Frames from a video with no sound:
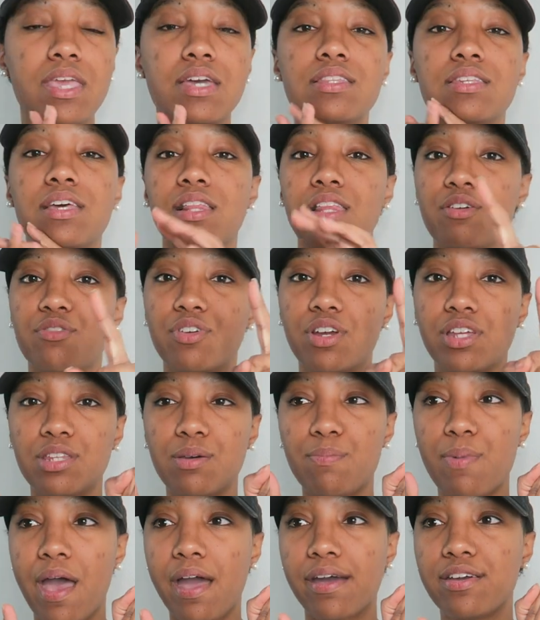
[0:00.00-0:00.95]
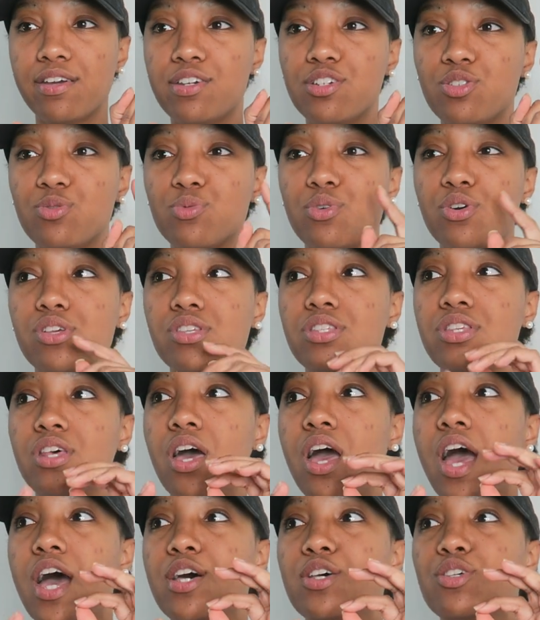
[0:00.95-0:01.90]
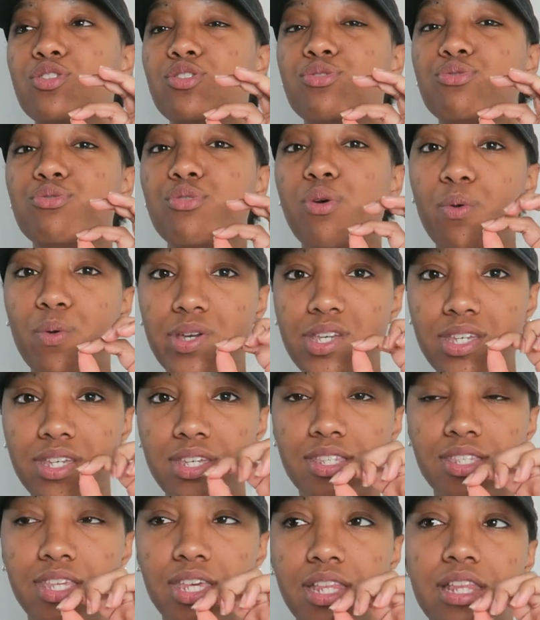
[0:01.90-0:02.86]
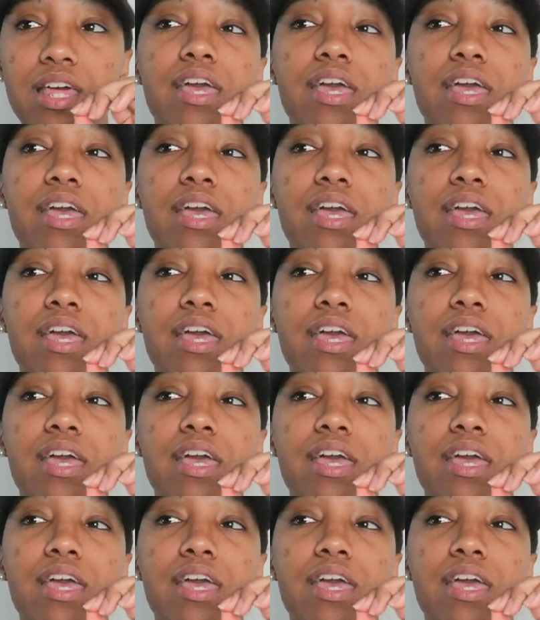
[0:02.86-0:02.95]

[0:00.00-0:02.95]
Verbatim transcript: Delivering the package was so easy.